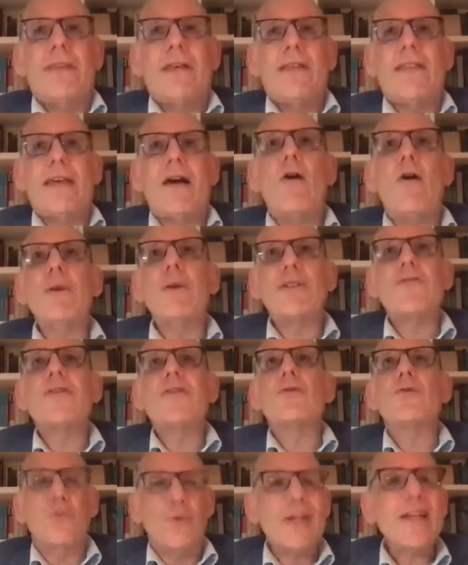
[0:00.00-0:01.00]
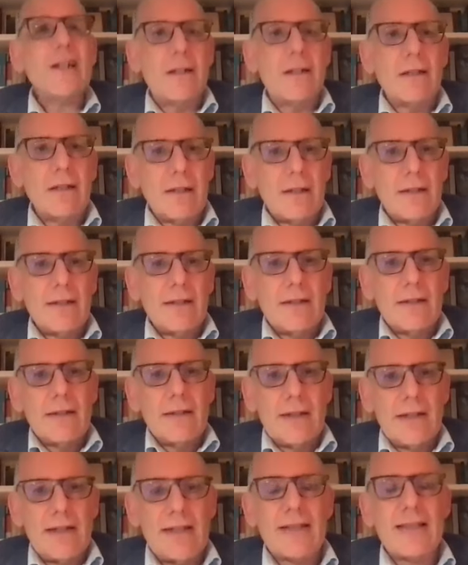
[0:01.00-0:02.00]
they always feel real.
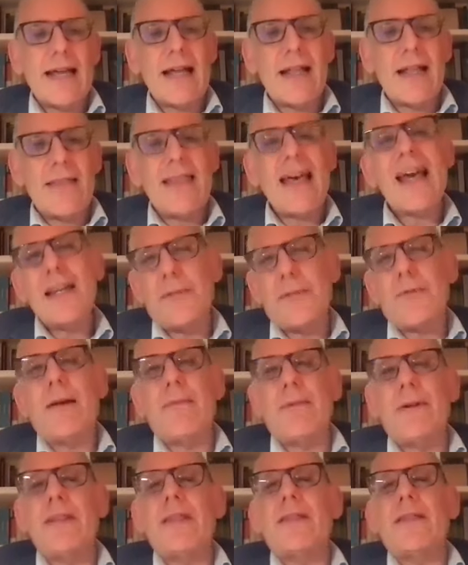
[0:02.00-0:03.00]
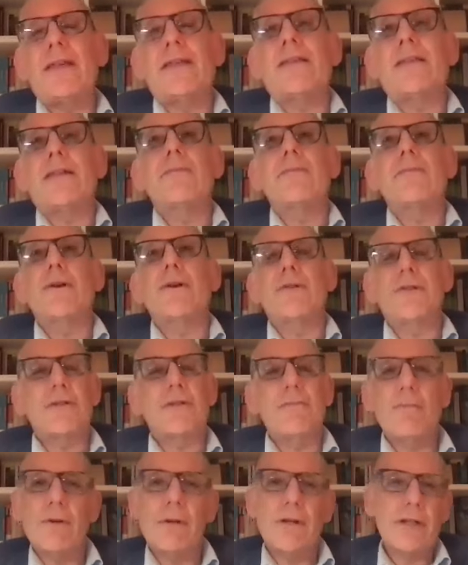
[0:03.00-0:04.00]
And I think that is probably the thing that's most
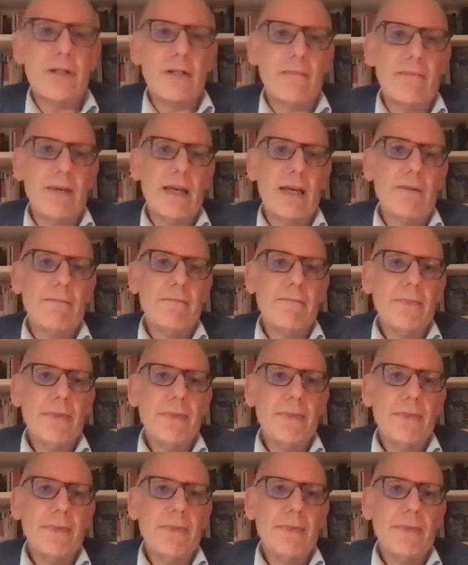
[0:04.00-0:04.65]
important to me.